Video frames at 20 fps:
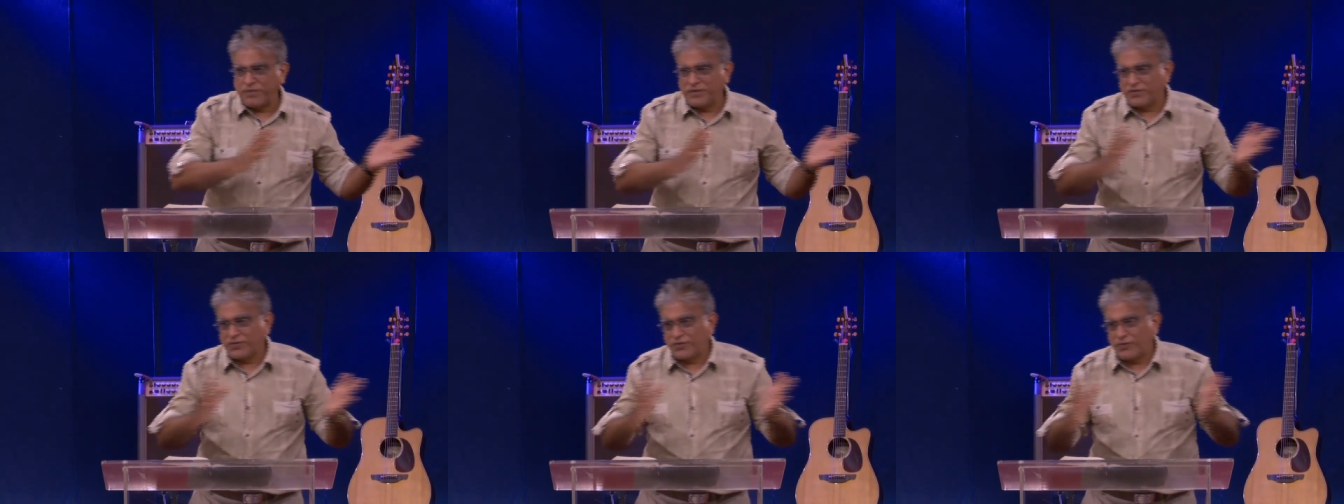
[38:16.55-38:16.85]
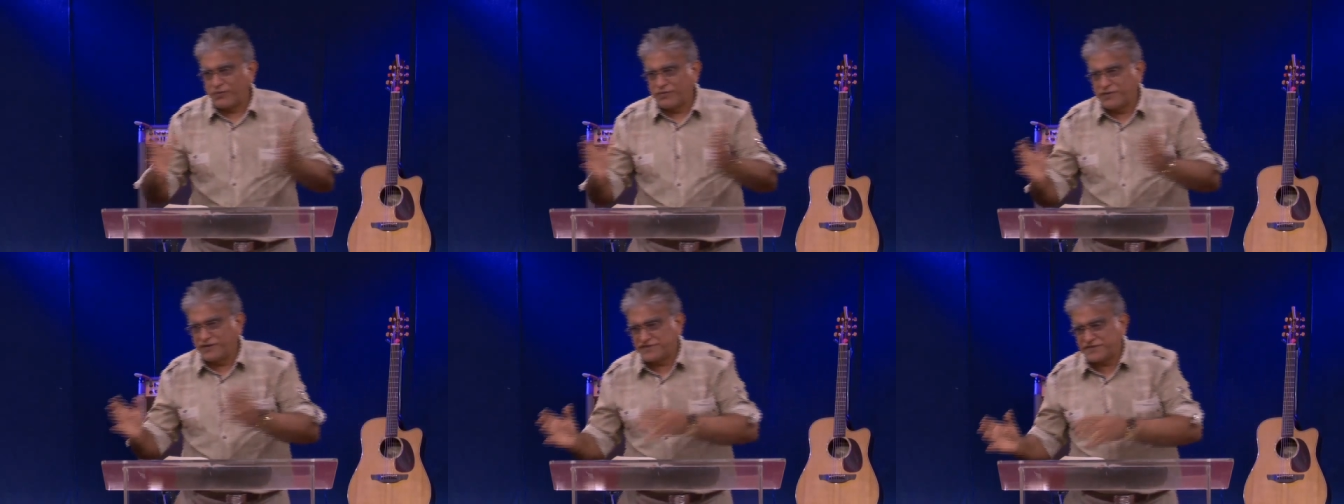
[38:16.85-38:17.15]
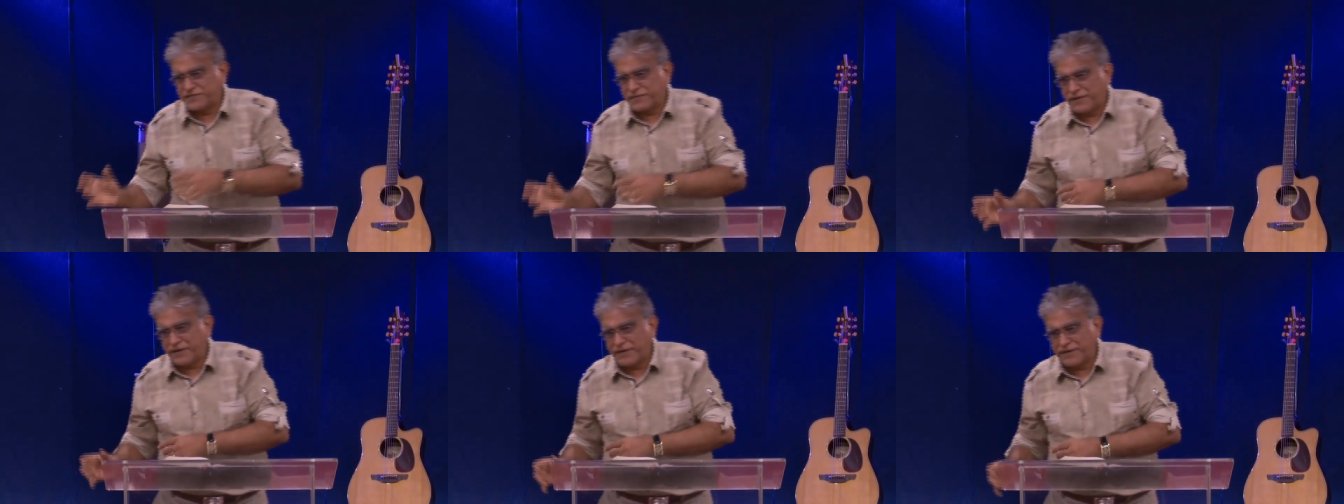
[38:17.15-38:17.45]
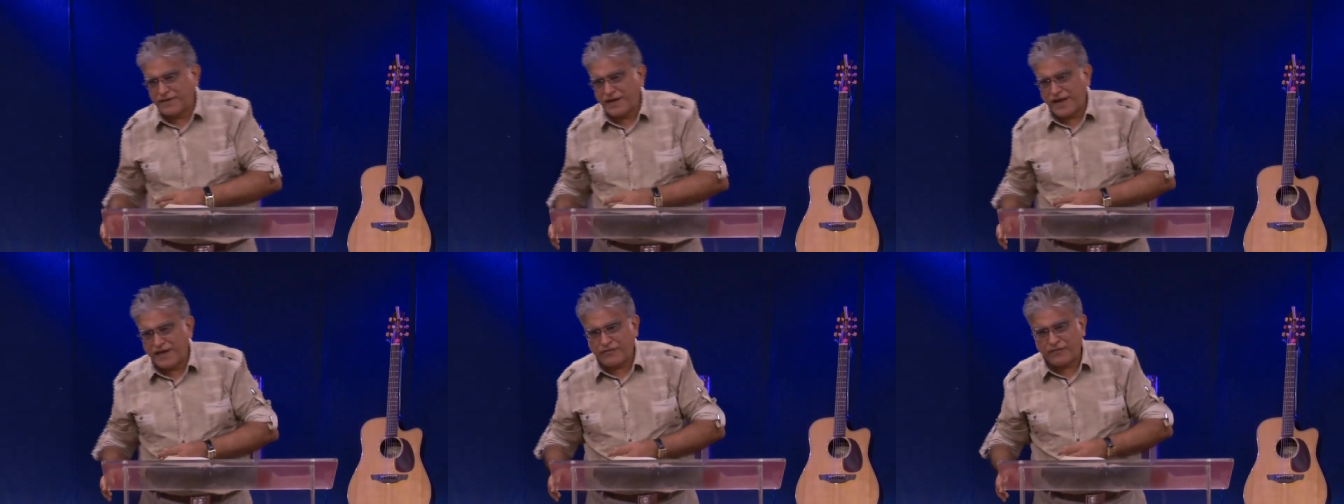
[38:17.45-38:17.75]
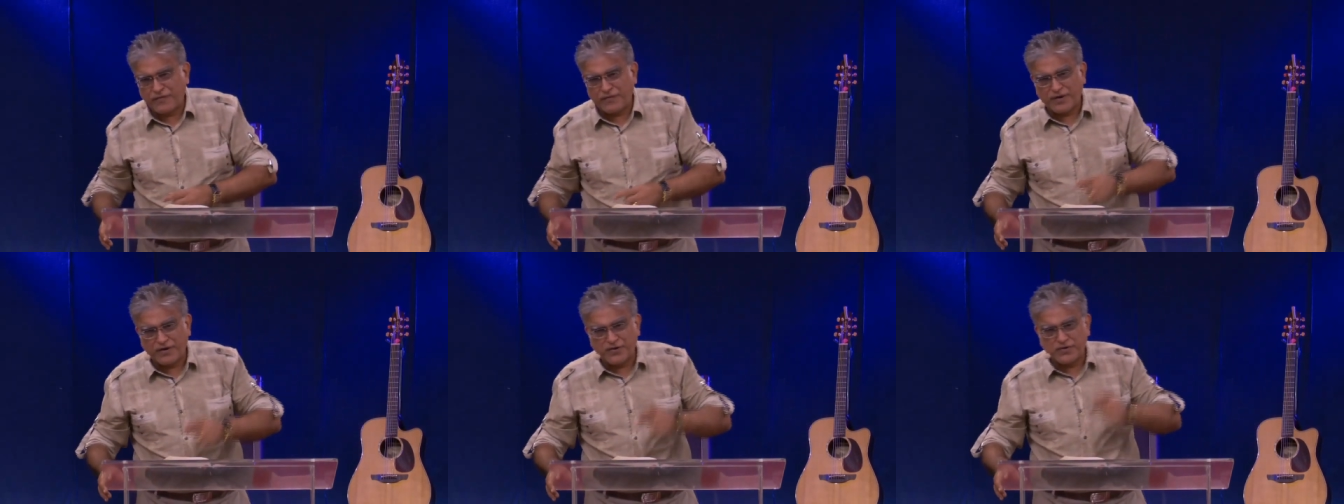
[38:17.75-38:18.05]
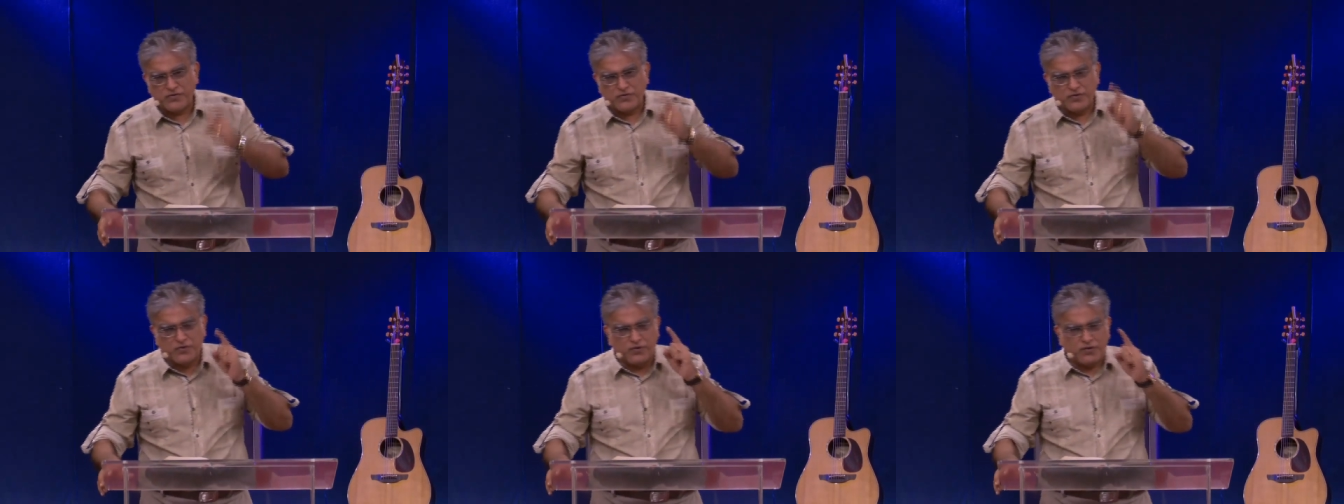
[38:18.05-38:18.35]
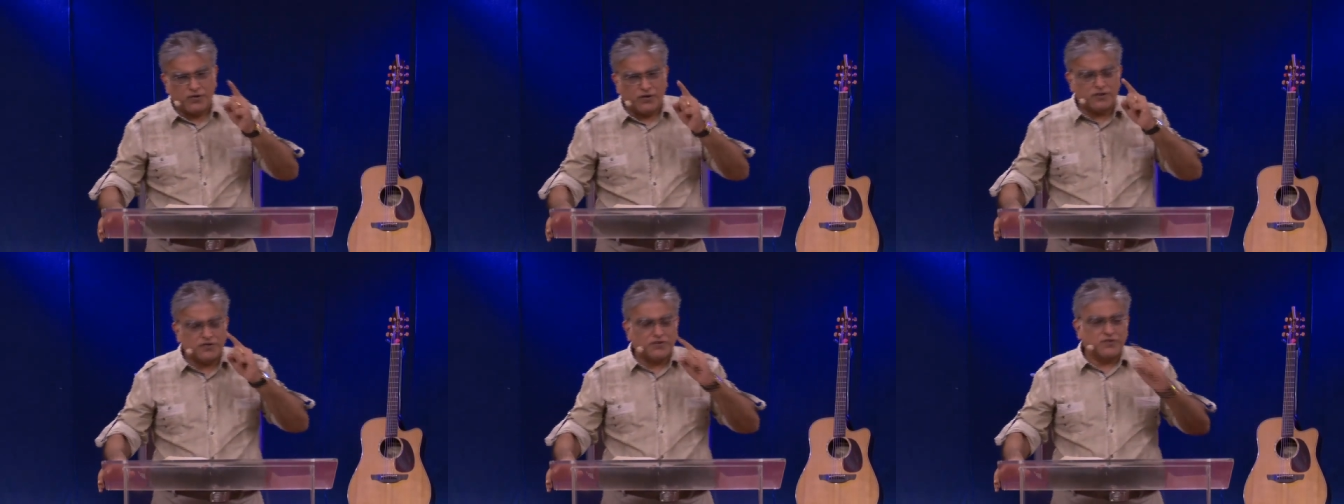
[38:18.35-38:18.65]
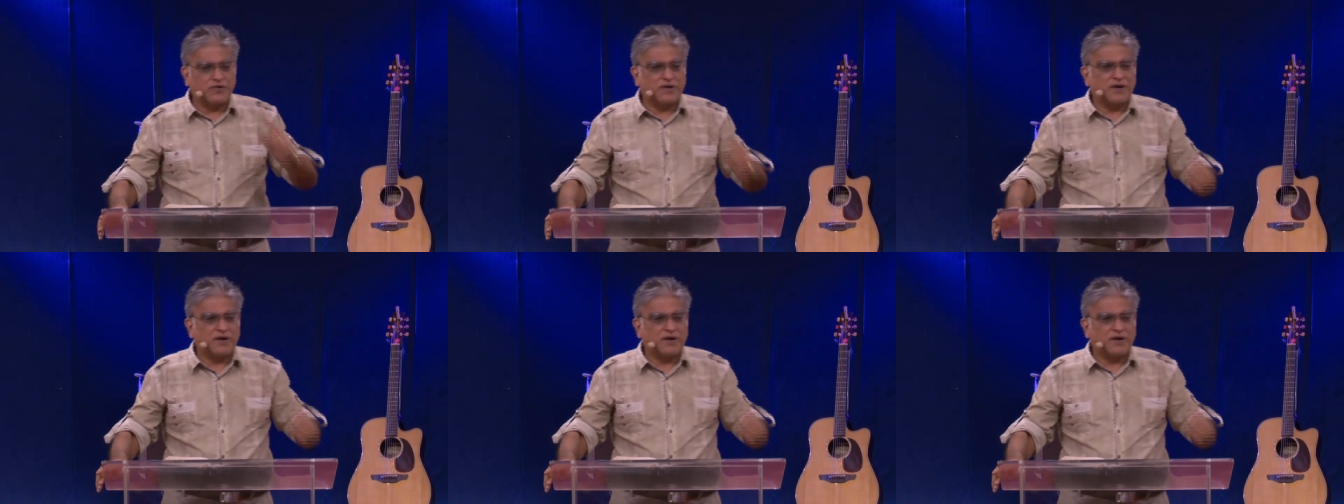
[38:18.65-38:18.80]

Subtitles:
thrown this way and that way, but you've got to